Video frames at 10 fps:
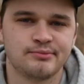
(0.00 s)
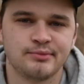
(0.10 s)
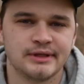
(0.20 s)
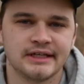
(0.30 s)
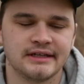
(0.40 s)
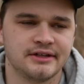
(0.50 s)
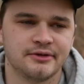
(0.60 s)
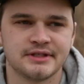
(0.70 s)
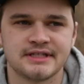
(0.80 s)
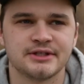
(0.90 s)

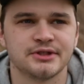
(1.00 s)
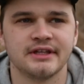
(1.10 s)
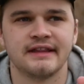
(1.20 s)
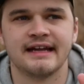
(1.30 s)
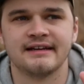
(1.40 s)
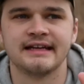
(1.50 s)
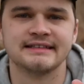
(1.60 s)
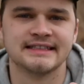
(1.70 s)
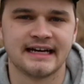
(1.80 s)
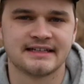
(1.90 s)
essentially that
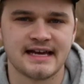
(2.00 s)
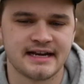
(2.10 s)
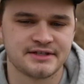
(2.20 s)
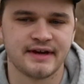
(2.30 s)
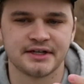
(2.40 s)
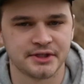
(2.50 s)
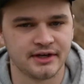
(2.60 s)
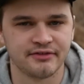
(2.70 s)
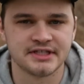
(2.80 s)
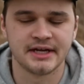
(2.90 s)
exact satisfaction
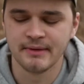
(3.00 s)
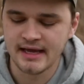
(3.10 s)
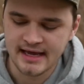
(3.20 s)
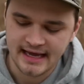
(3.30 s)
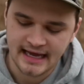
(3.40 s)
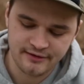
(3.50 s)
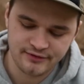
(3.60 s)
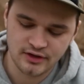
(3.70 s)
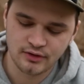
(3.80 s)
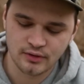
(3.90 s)
every time.
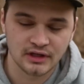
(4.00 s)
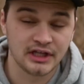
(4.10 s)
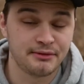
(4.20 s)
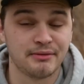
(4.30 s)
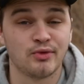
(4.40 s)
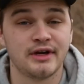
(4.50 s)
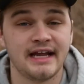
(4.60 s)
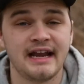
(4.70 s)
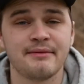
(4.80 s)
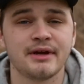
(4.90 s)
If you are a little bit more
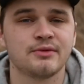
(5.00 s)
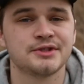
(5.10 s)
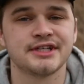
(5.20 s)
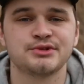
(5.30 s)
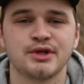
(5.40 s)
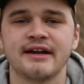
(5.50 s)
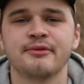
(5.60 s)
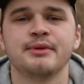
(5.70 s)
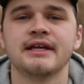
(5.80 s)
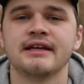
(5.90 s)
dynamic, which I try to
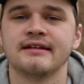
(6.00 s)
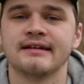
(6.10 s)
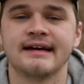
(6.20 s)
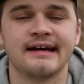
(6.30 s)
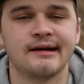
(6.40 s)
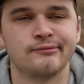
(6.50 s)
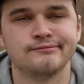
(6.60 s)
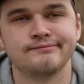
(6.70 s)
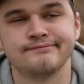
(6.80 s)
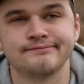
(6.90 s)
be, here
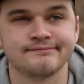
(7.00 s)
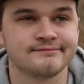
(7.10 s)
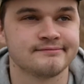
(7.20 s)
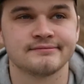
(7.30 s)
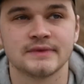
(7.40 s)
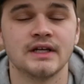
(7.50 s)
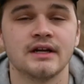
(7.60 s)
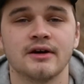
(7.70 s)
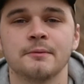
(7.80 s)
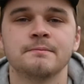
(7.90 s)

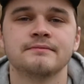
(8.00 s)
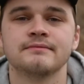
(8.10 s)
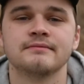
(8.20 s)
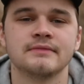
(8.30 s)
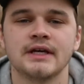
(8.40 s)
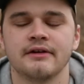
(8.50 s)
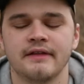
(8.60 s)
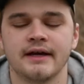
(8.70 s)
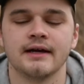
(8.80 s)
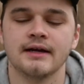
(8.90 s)
and there,